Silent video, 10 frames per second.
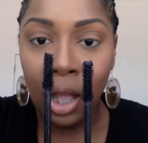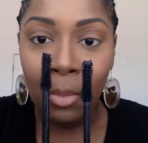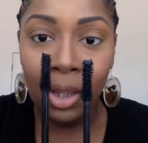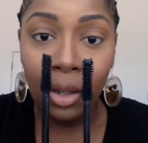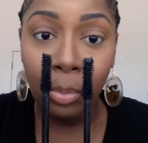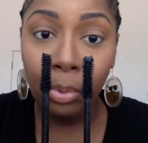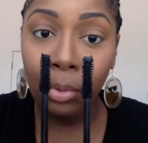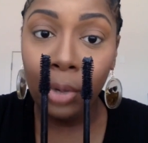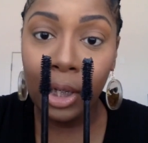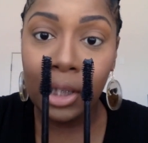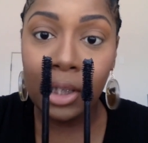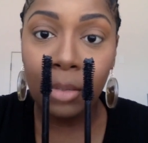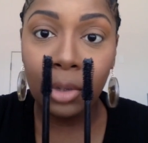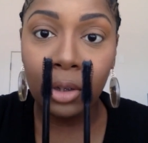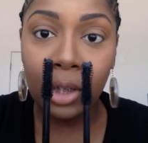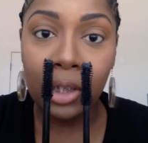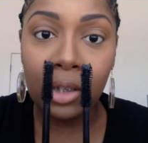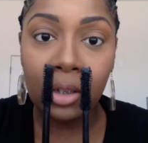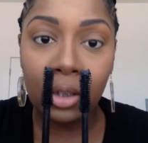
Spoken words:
I mean, they're pretty similar. It's